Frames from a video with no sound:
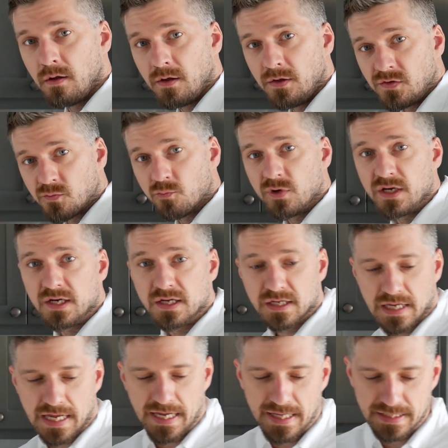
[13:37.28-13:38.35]
it's reading
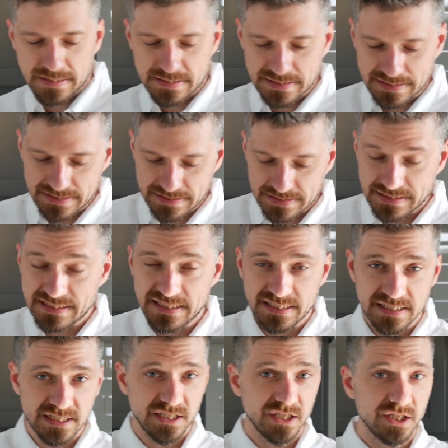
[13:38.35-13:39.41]
at
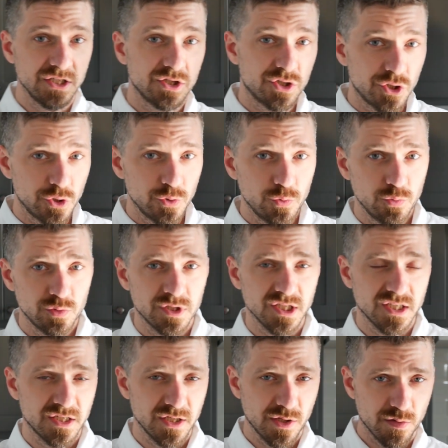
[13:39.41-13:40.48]
62,
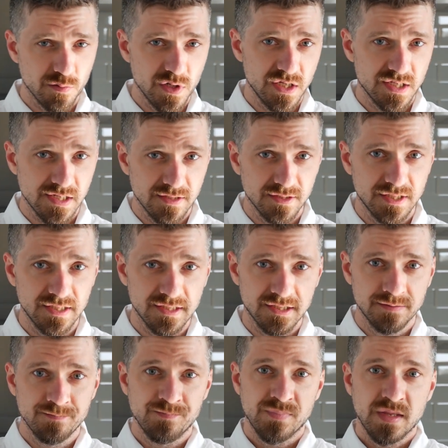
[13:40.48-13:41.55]
63 Celsius.
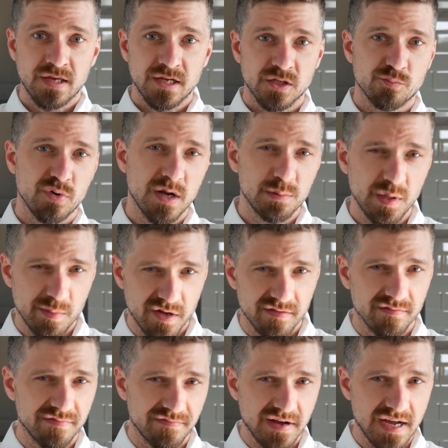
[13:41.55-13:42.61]
It's probably about
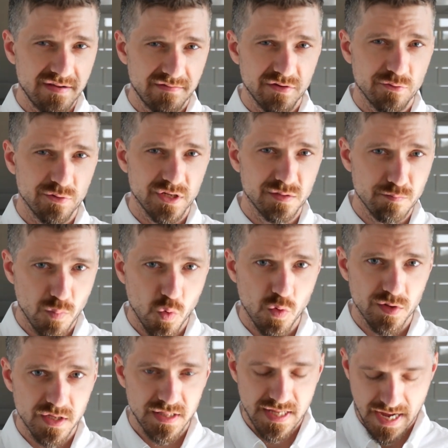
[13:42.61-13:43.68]
5 degrees
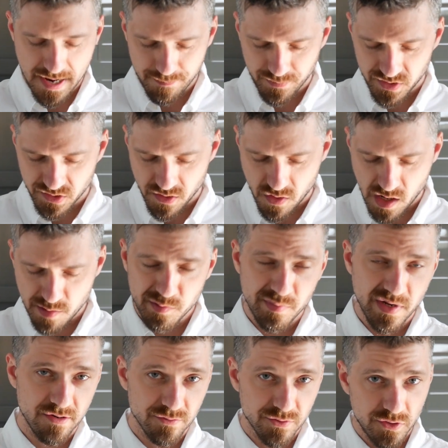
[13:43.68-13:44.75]
more than that. So I'm
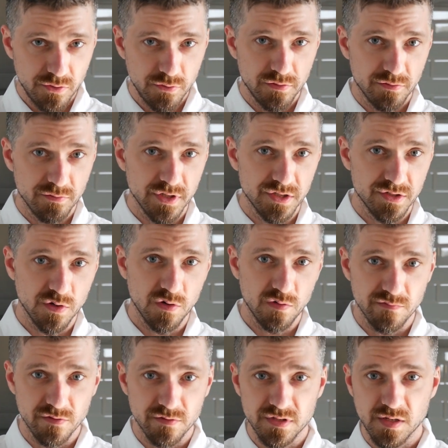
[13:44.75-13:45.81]
about 2 degrees
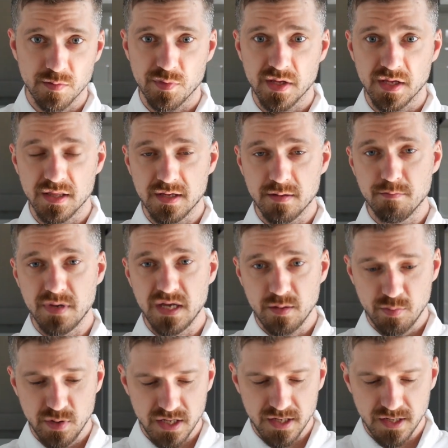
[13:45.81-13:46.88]
over something that may
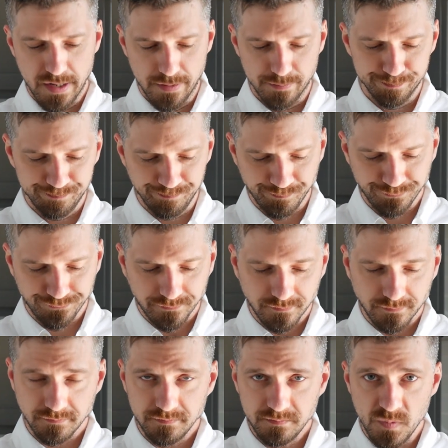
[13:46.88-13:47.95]
be,
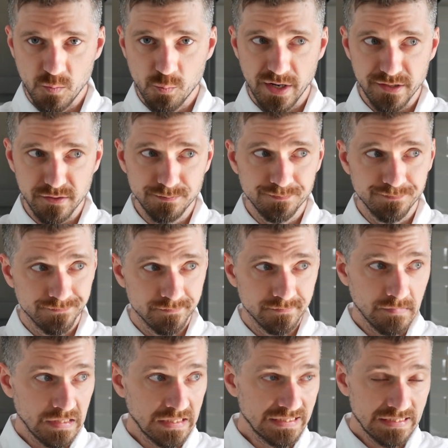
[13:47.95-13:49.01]
well,
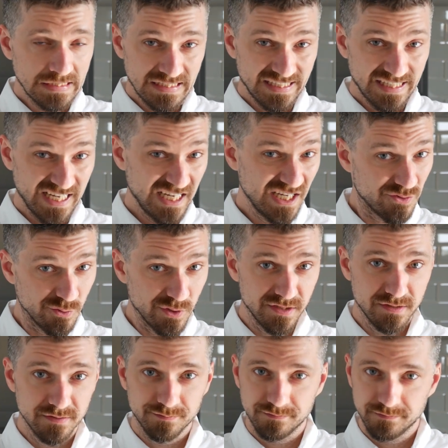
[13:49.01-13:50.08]
cancerous.